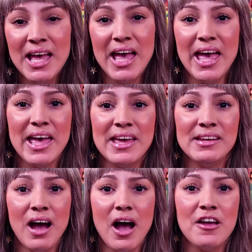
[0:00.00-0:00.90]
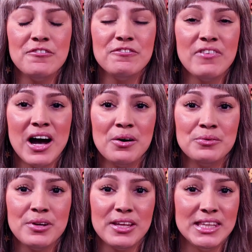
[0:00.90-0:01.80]
And I
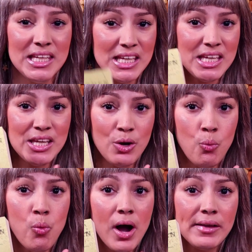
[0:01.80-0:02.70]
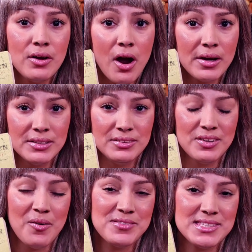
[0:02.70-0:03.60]
found the White
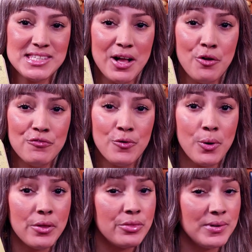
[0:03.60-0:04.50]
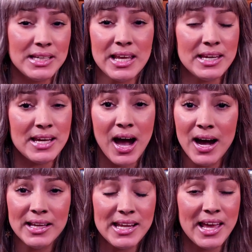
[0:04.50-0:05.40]
Garden on sale for
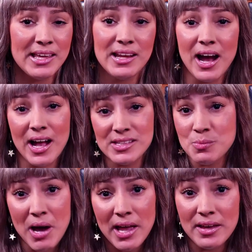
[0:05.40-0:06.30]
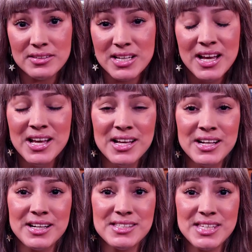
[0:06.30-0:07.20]
$3.99, and I had to buy it
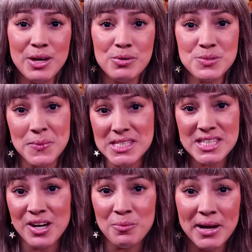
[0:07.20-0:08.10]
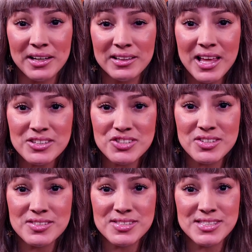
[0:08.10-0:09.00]
because it was missing on my
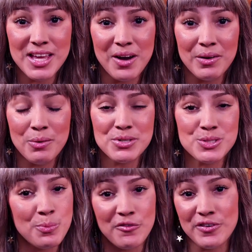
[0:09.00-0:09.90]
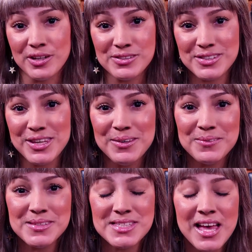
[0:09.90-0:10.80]
collection. So it was a perfect
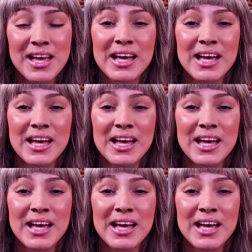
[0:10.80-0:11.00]
excuse.